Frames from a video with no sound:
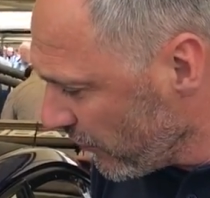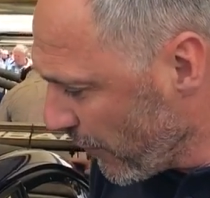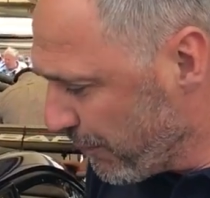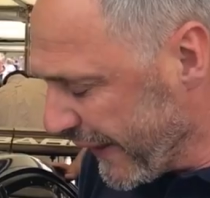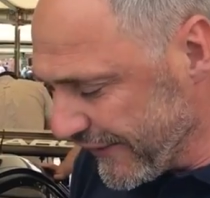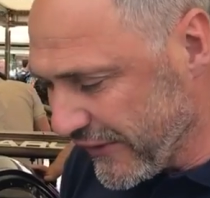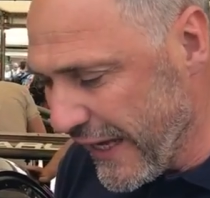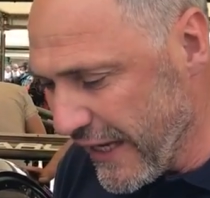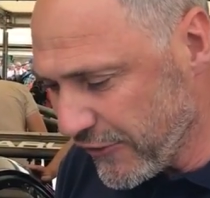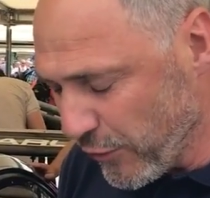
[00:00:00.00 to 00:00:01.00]
The biggest
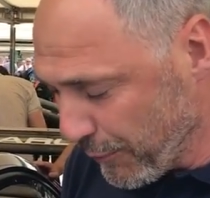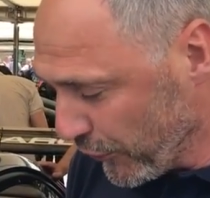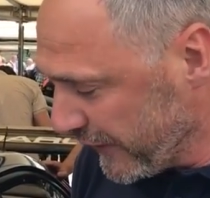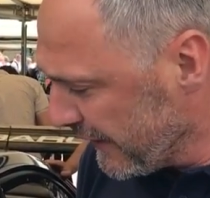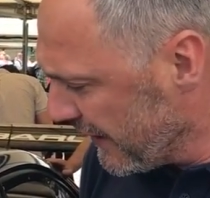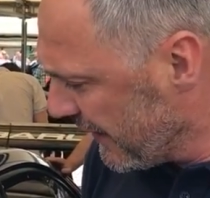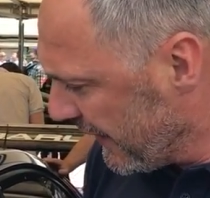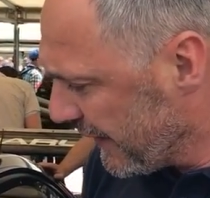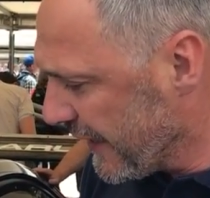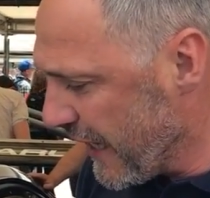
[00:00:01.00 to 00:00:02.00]
gears we put in the
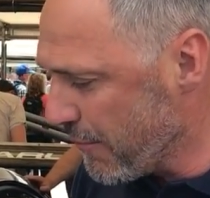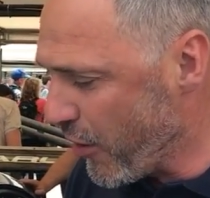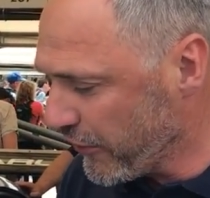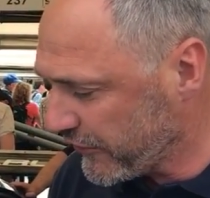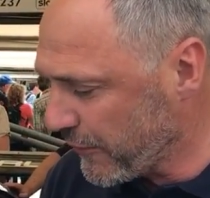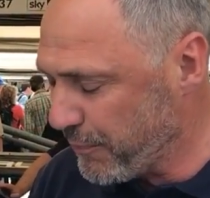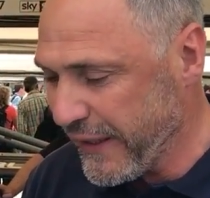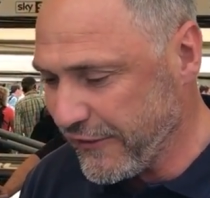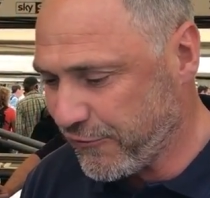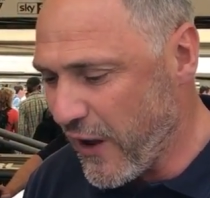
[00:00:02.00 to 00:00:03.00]
in the gearbox, the
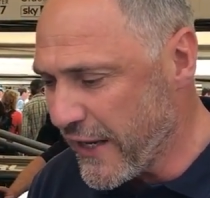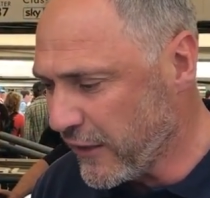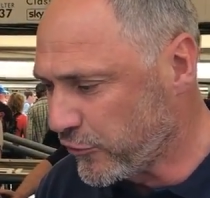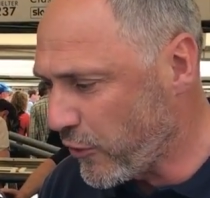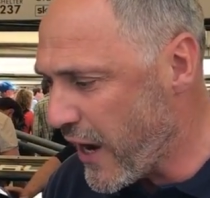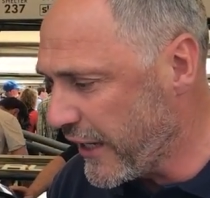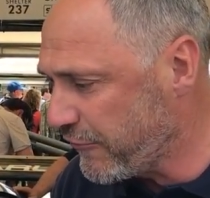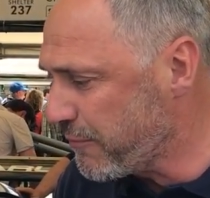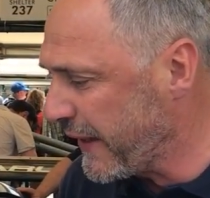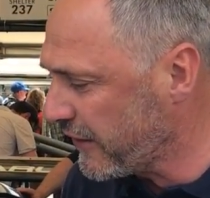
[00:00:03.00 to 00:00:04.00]
biggest final
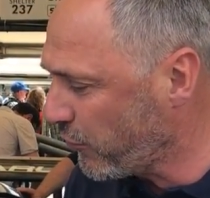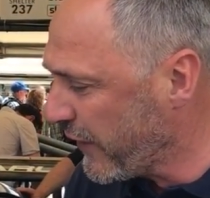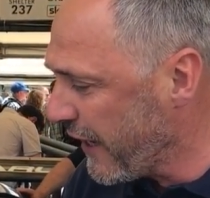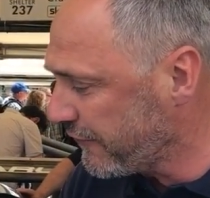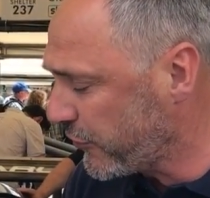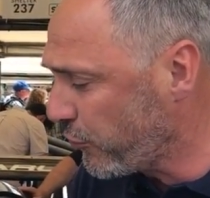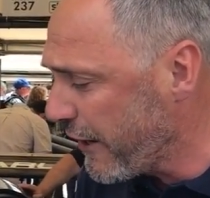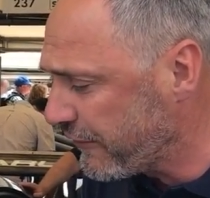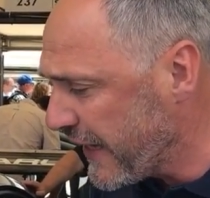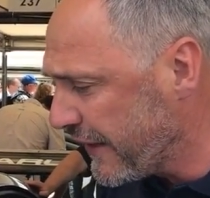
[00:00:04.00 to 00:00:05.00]
drive meant that we had to
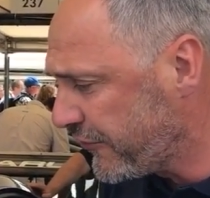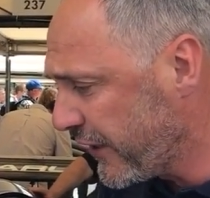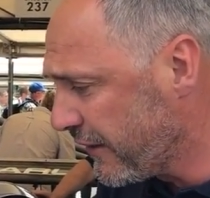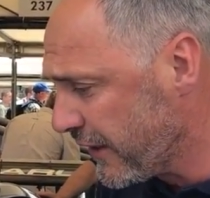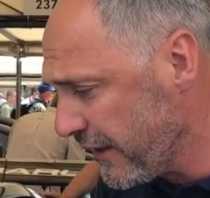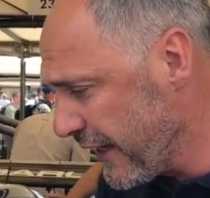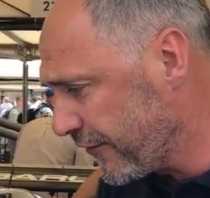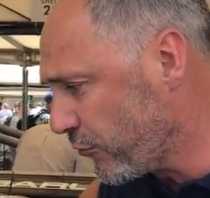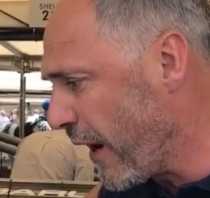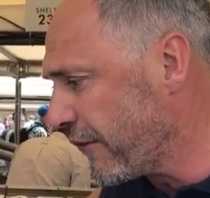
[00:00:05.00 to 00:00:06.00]
rev the engine yeah,
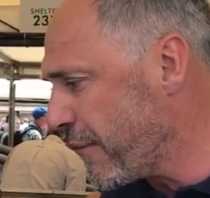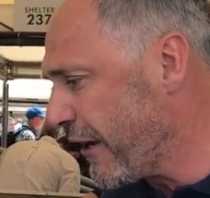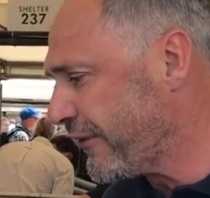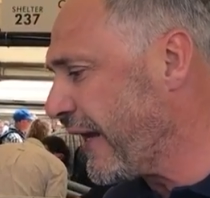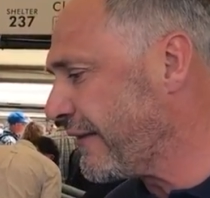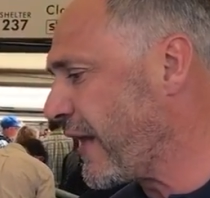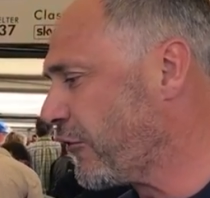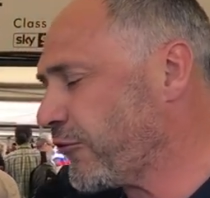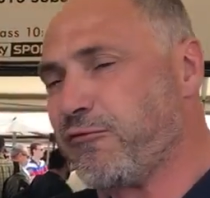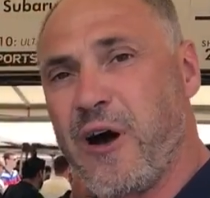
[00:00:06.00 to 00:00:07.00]
to around about
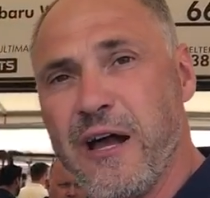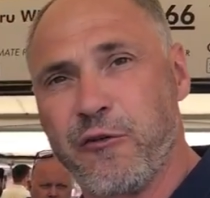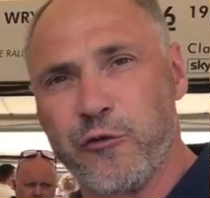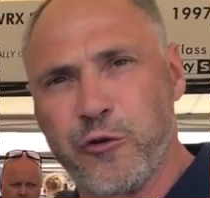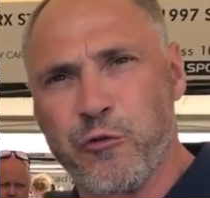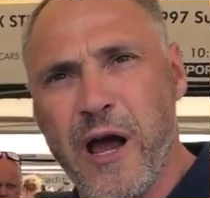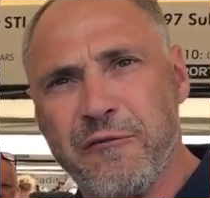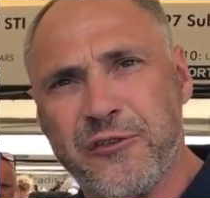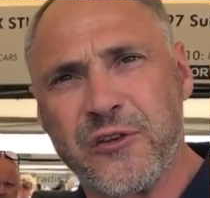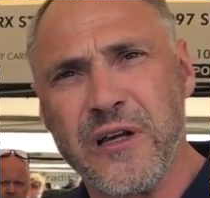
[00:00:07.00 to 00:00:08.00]
8,500
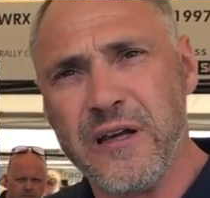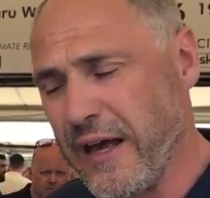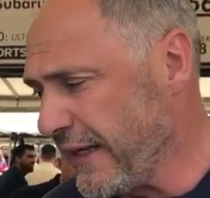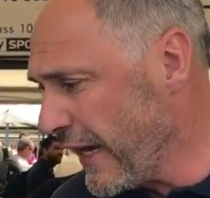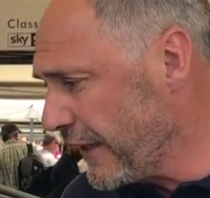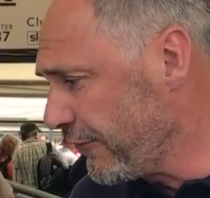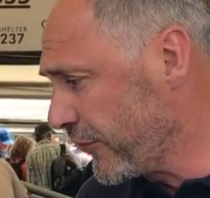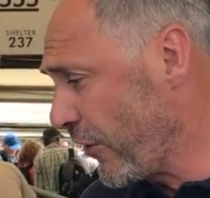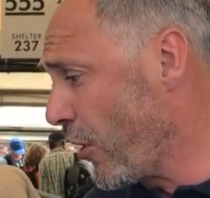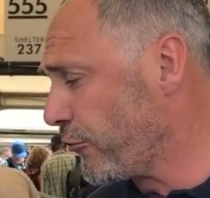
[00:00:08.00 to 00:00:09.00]
revs and that gives
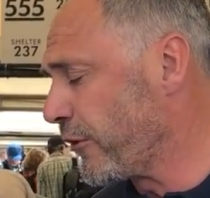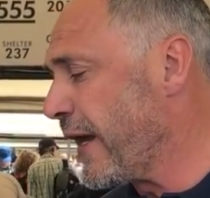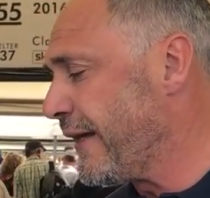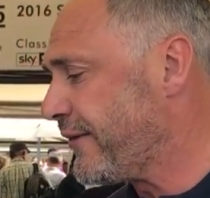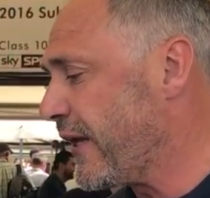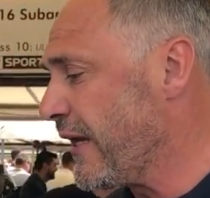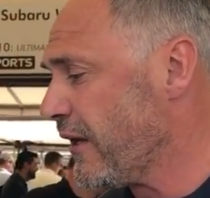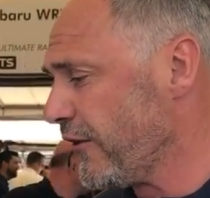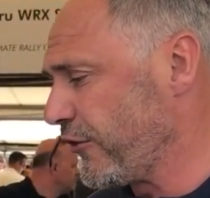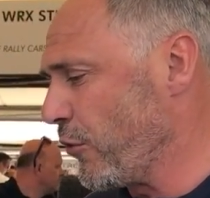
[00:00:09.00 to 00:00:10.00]
us 180,
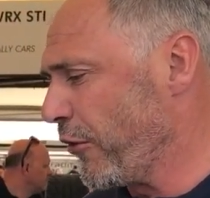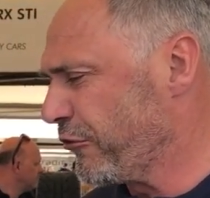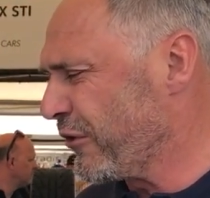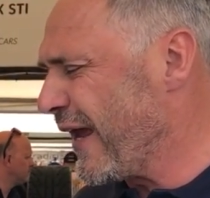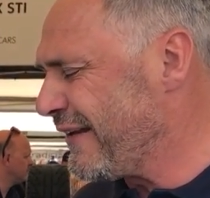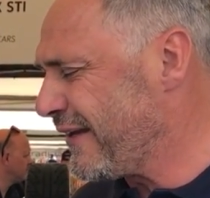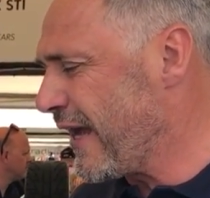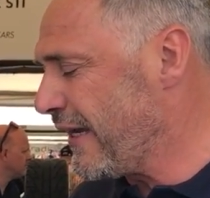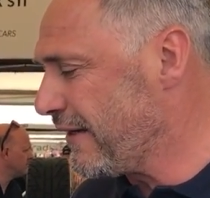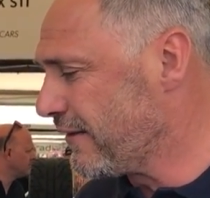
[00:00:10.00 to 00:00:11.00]

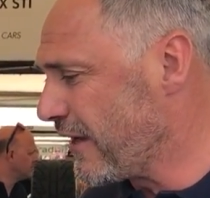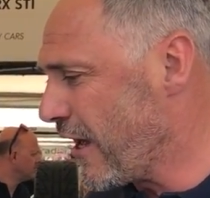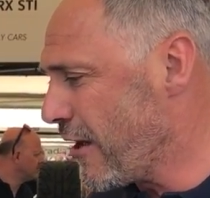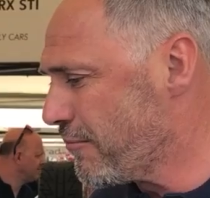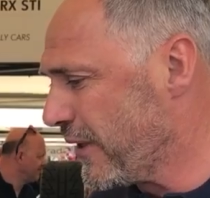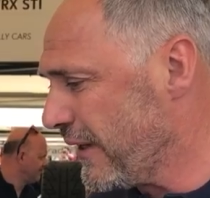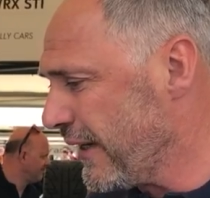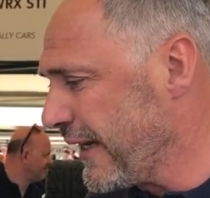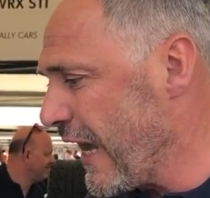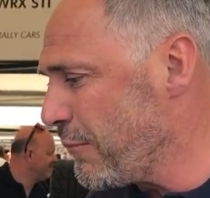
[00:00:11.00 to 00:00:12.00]
288 um,
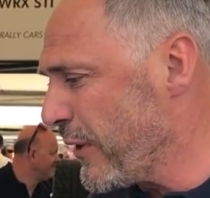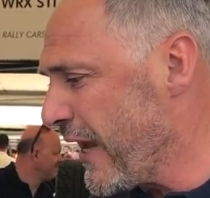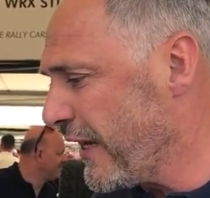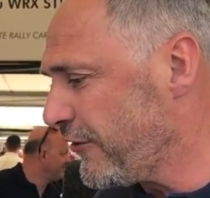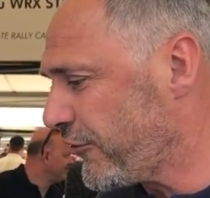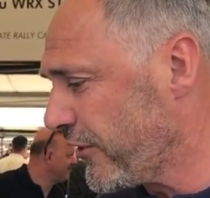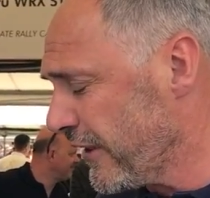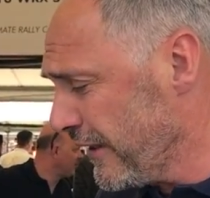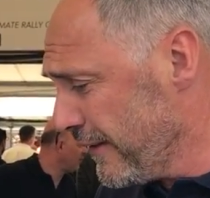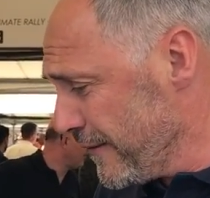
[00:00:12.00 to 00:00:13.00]
kph.
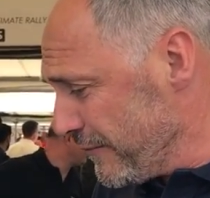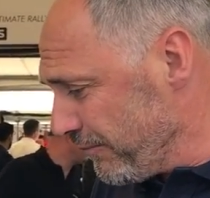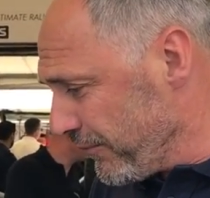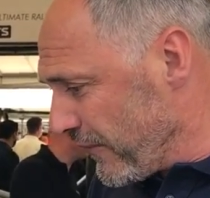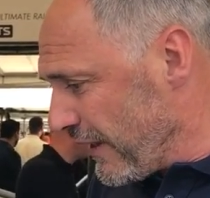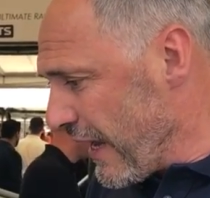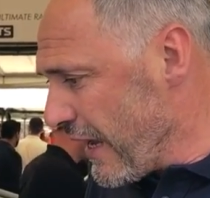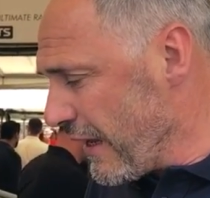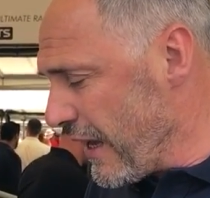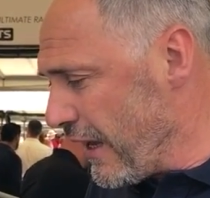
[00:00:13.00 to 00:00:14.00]

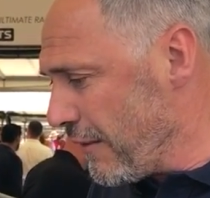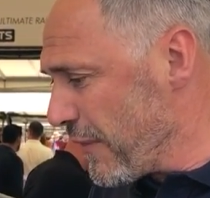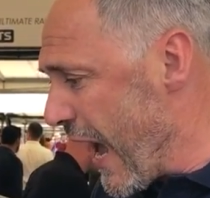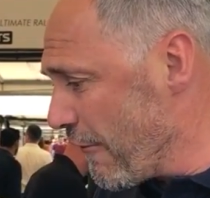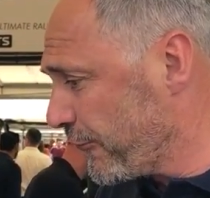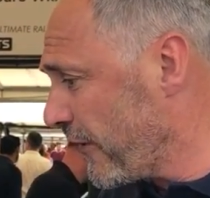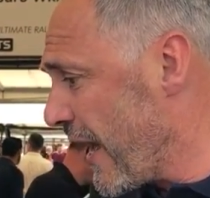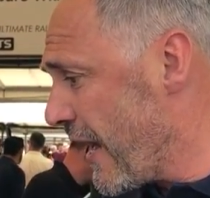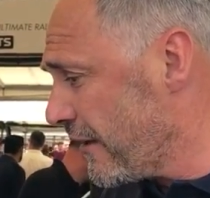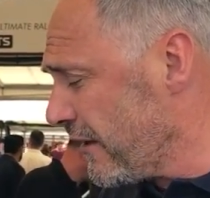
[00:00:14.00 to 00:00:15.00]
Um, after
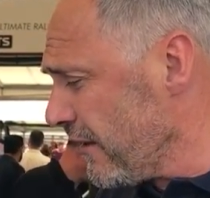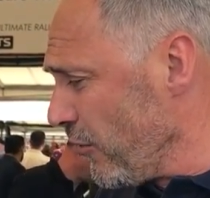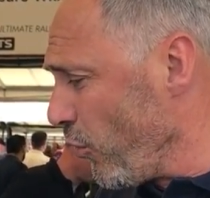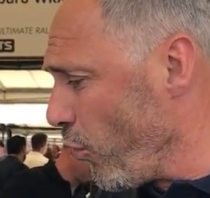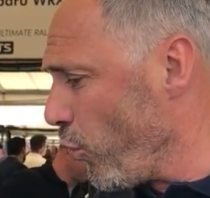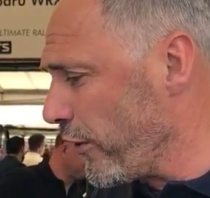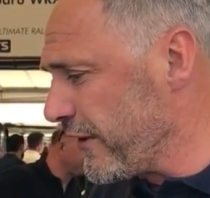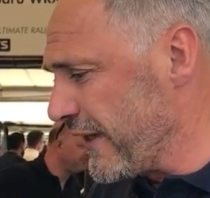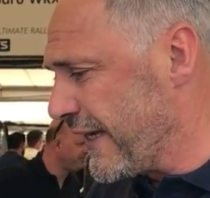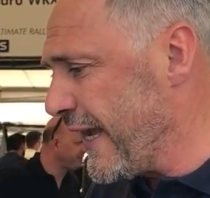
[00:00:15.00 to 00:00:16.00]
that, one
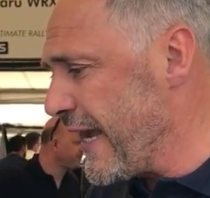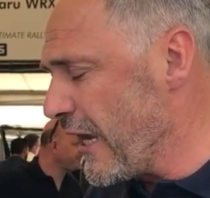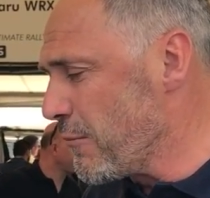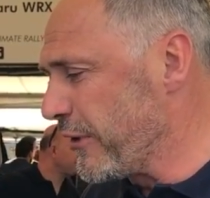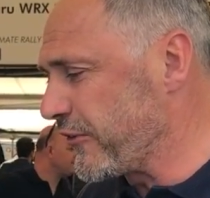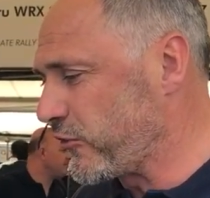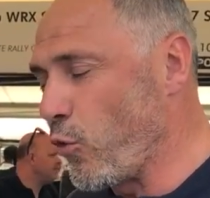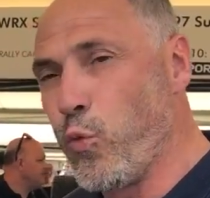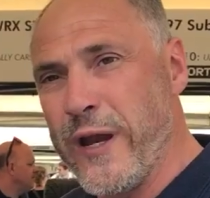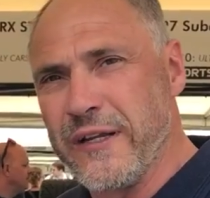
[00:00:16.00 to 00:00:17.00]
of the key elements
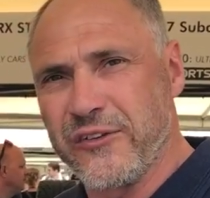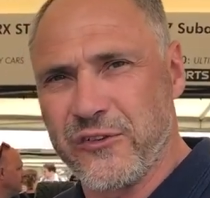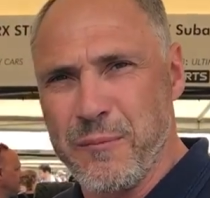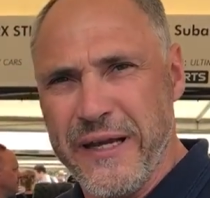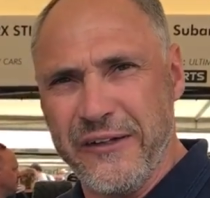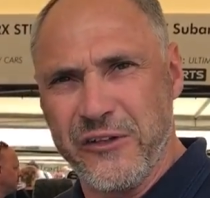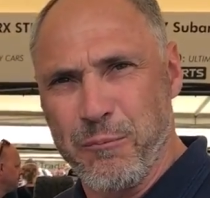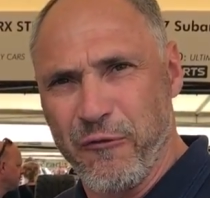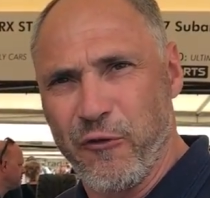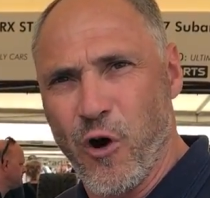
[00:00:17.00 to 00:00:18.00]
to win us some easy
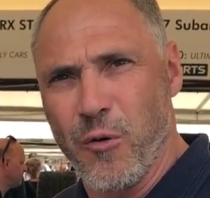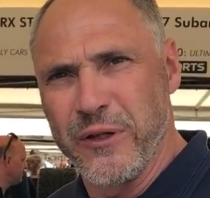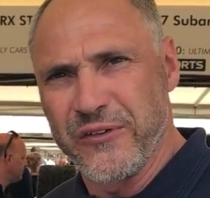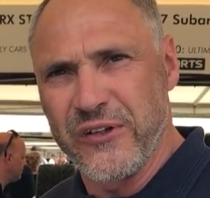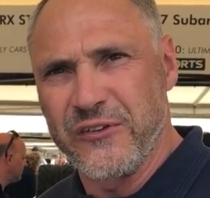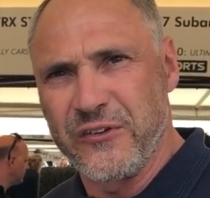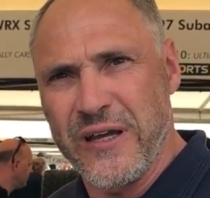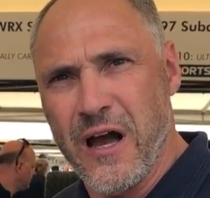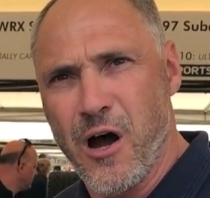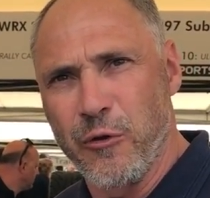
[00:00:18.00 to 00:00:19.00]
performance is the
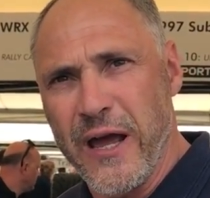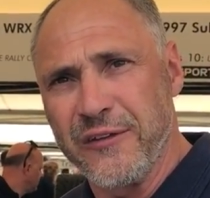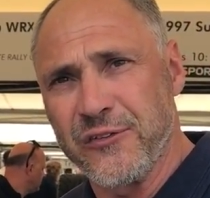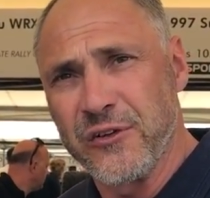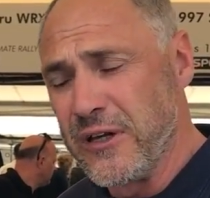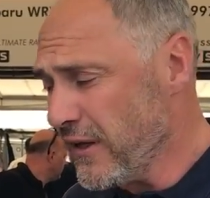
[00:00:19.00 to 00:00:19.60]
DRS.